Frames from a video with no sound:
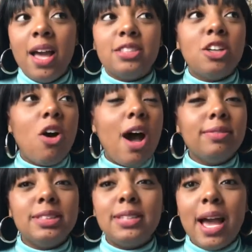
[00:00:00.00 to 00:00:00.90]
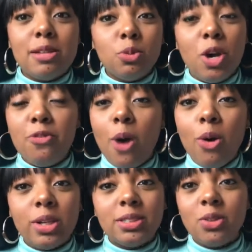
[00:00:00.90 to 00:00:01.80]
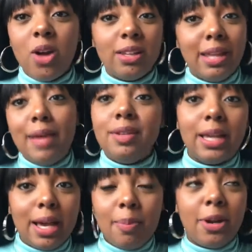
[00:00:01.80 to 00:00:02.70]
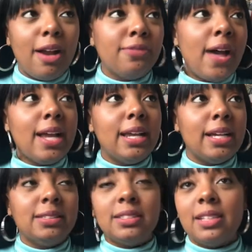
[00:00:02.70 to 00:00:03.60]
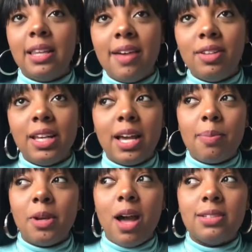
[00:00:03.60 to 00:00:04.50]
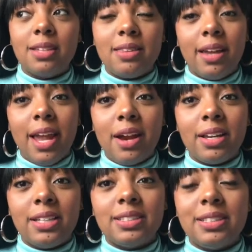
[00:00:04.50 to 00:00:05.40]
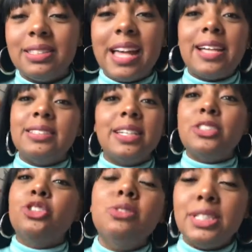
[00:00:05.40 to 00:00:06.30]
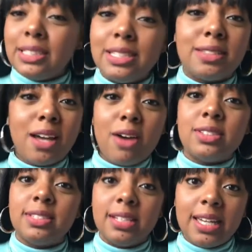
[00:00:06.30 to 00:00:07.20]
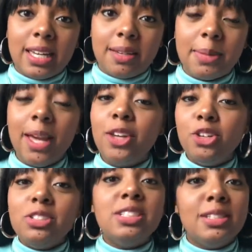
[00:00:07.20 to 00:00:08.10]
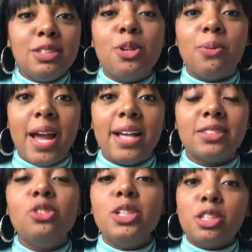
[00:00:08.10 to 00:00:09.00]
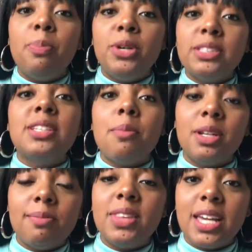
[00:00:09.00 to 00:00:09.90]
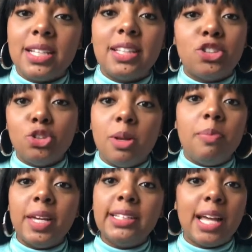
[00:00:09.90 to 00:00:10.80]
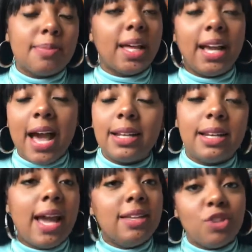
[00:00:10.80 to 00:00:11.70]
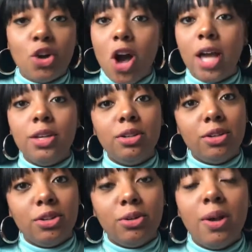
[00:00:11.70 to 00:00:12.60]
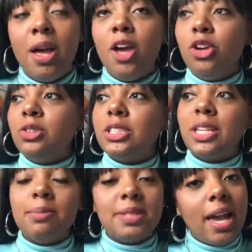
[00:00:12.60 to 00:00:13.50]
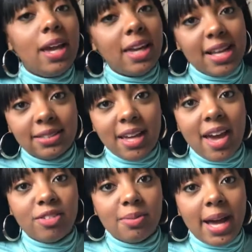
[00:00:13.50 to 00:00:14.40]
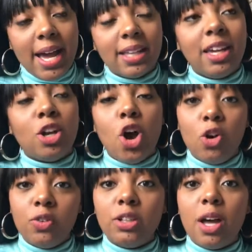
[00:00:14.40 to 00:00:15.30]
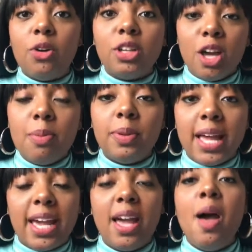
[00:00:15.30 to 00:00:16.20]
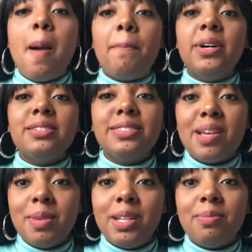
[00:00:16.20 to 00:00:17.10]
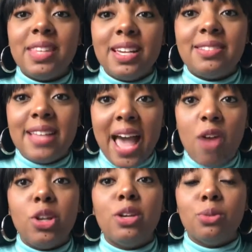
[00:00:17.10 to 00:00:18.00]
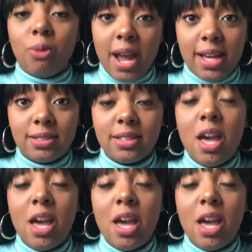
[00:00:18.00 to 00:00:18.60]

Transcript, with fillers: And so oftentimes we'll focus on leveling up in our finances and leveling up in all these other areas, and it's like, sis, you just need to go to sleep. You just need to rest. You need to put some of them things that you done picked up that God did not even call you to do. You just keep saying yes to everybody and overloading your plate. Put some of them things down and rest.